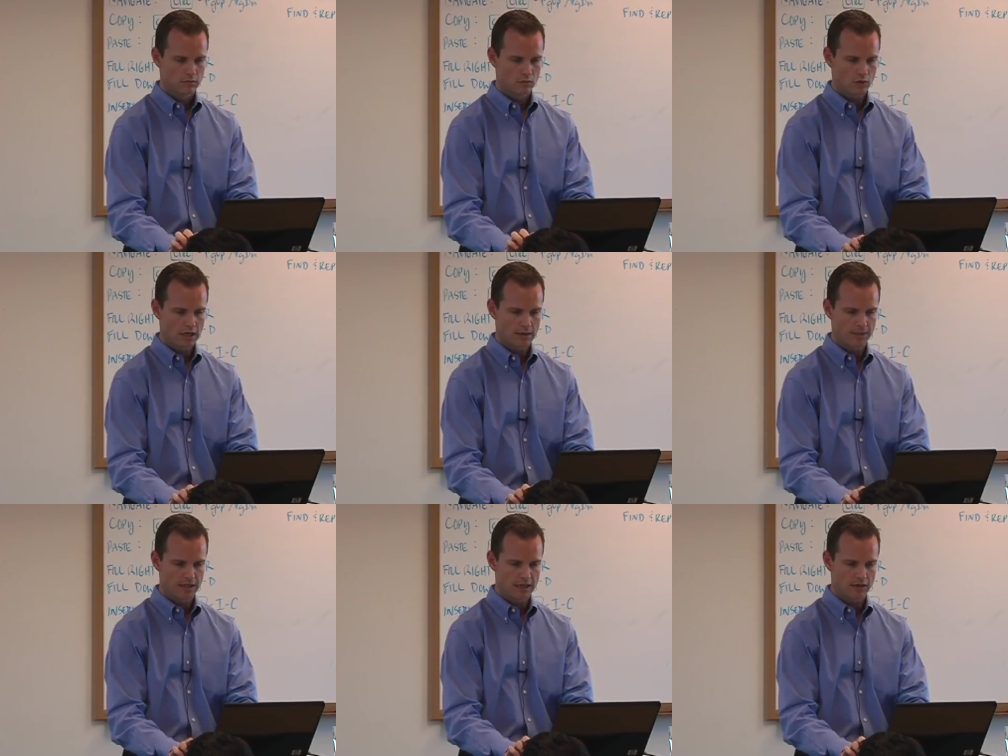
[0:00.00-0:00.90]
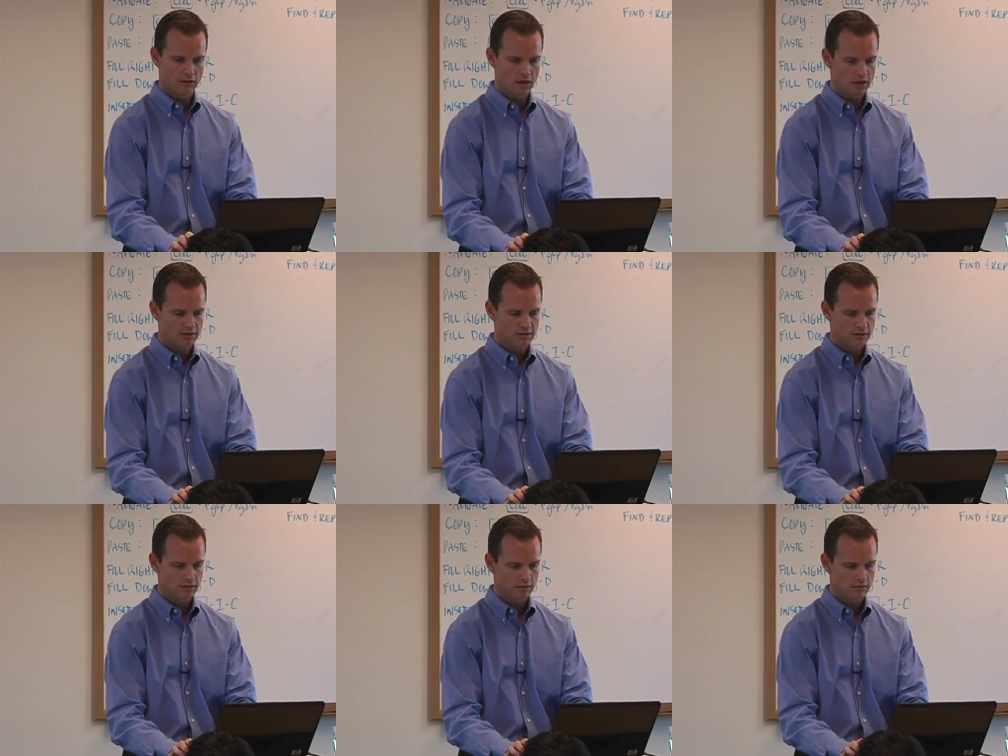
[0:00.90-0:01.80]
We'll copy that across.
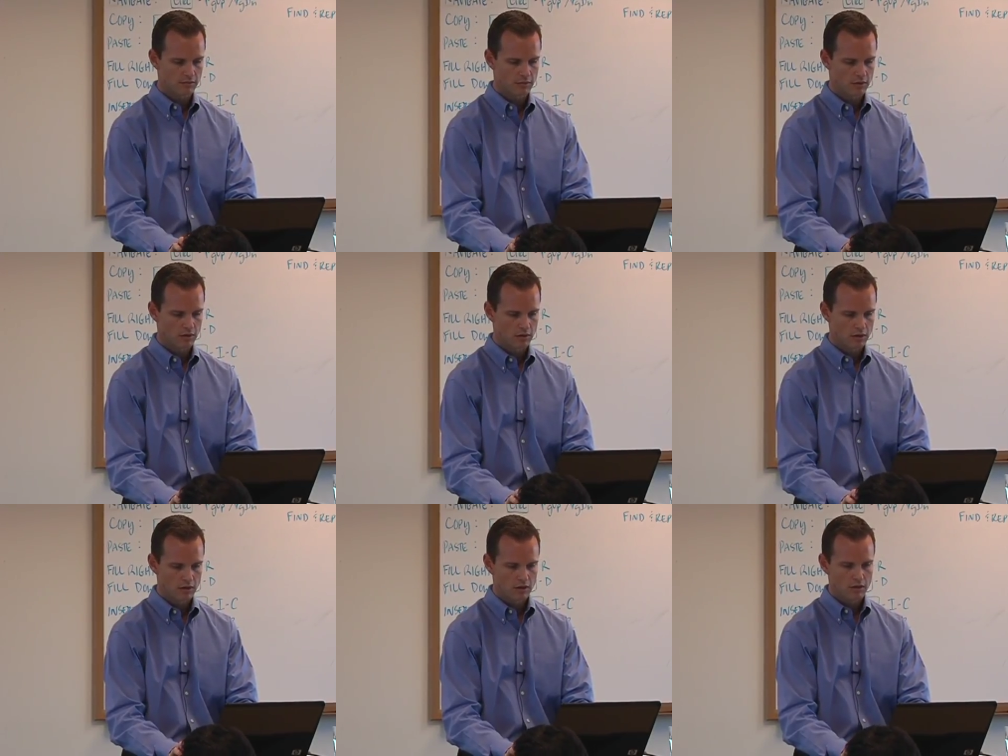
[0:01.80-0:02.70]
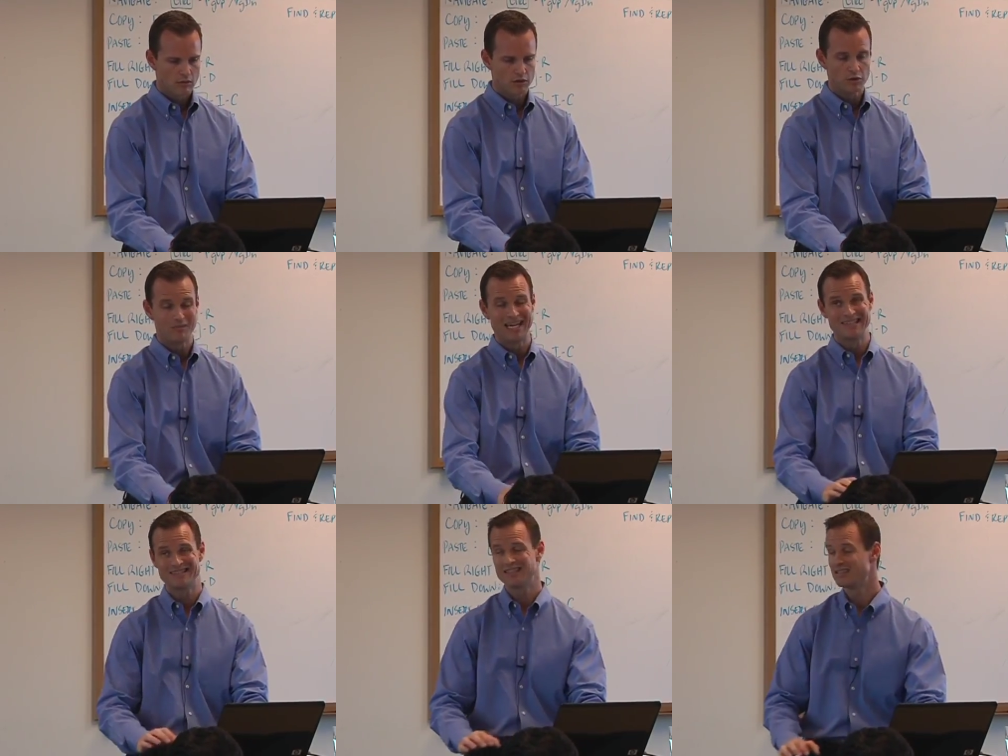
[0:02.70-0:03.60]
When you
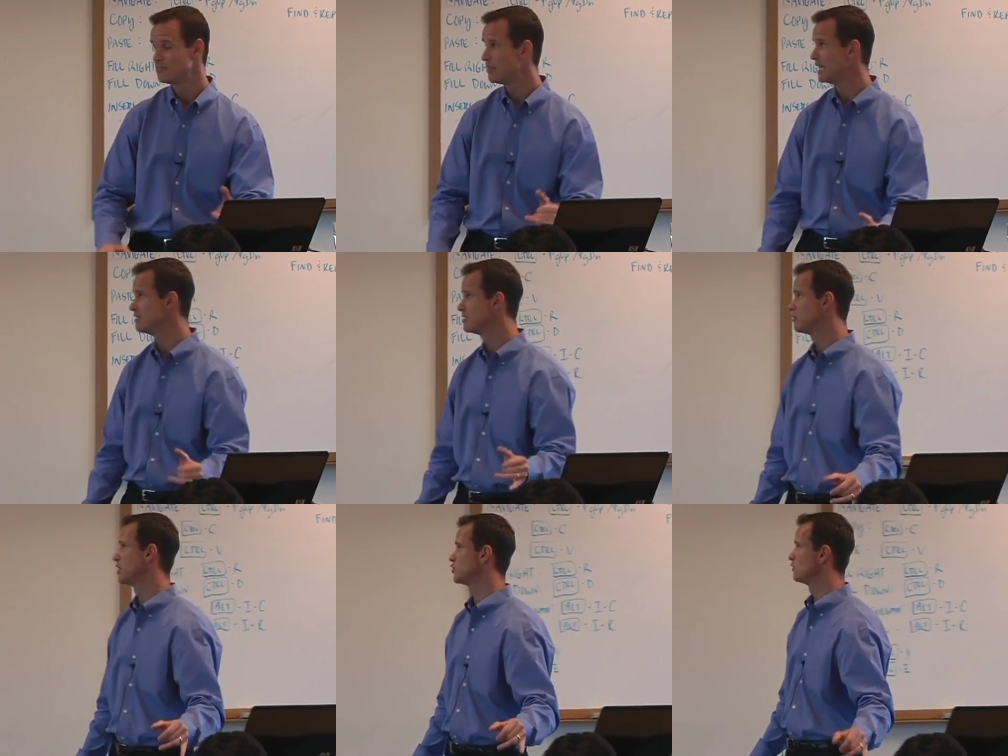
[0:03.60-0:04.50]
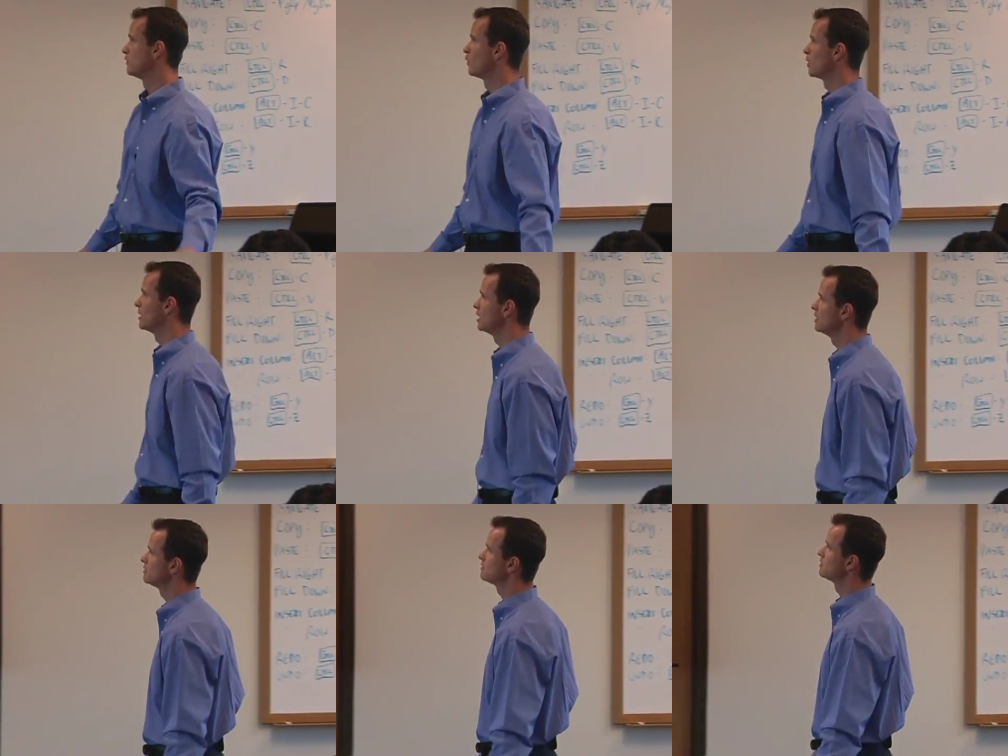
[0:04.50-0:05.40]
paste it, paste special
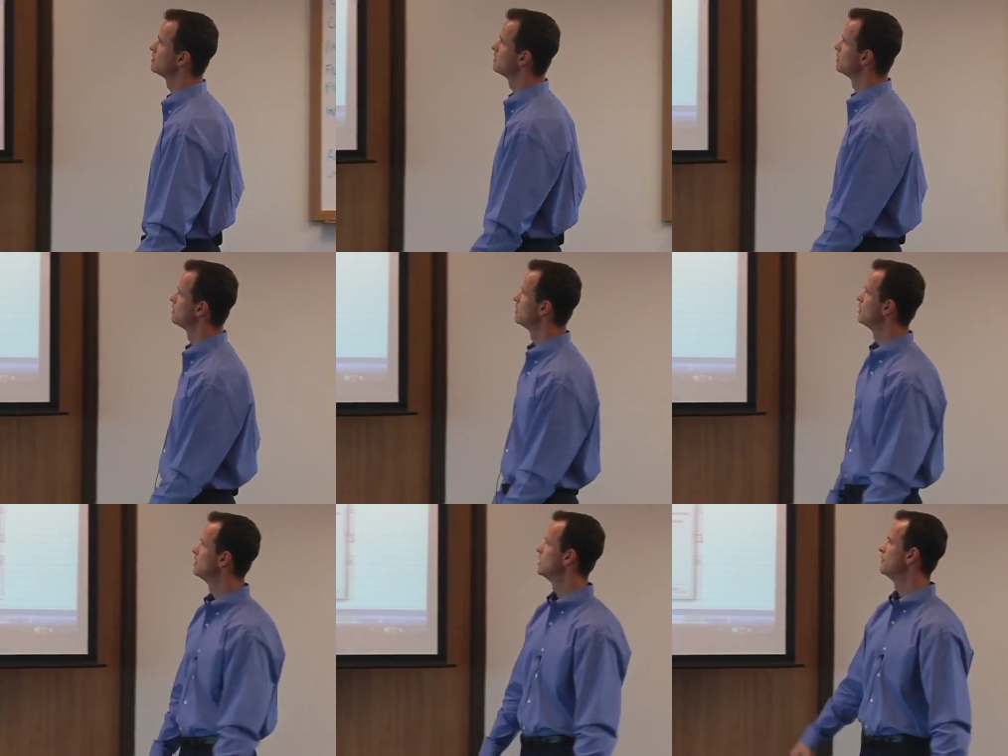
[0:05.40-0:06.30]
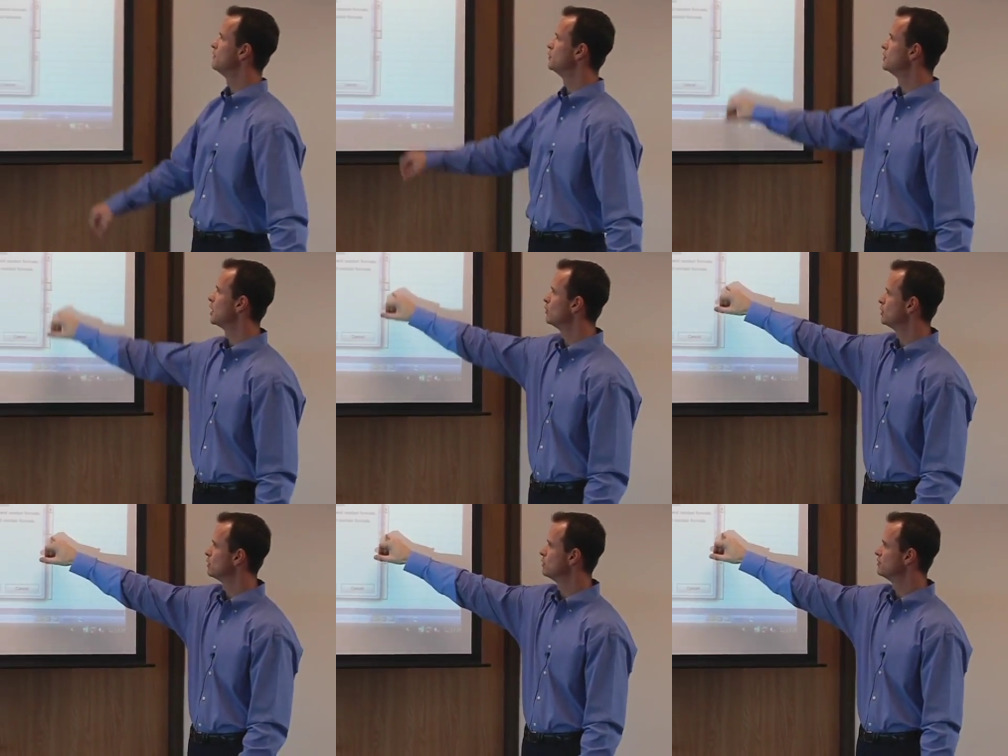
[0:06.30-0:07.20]
formulas. If you don't,
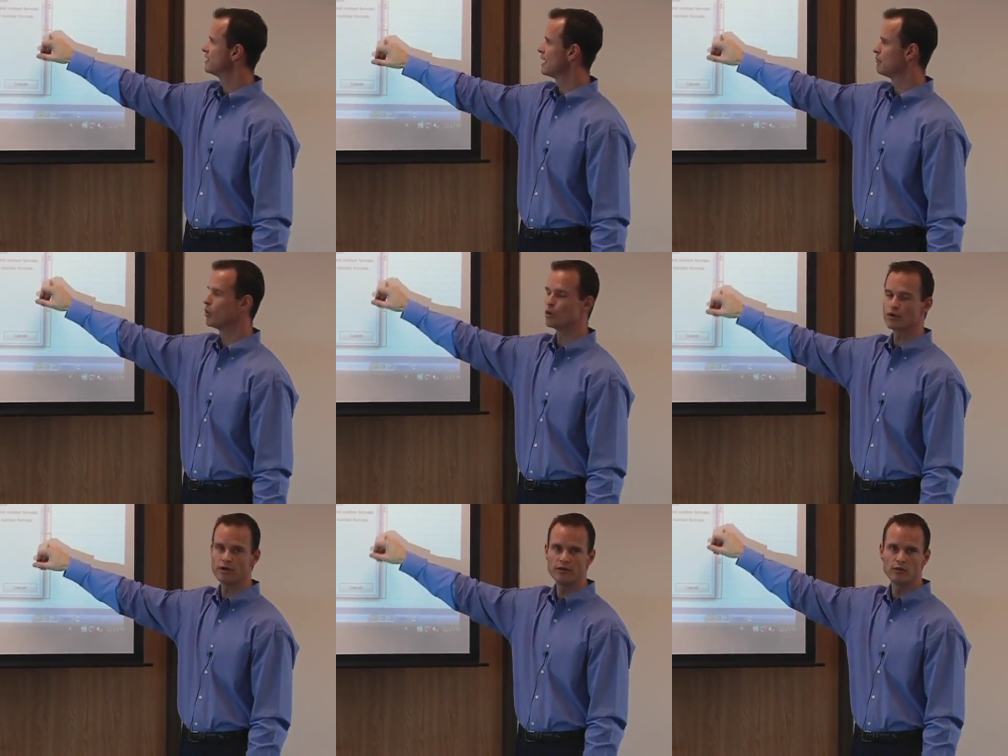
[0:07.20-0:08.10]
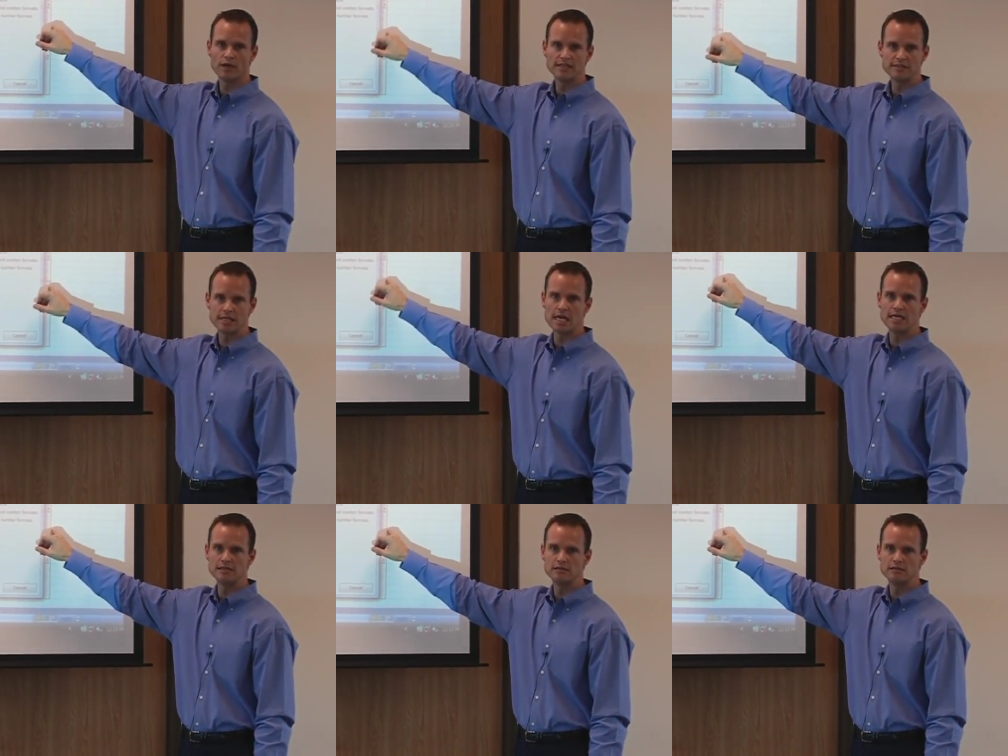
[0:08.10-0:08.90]
you'll lose that border on the right side.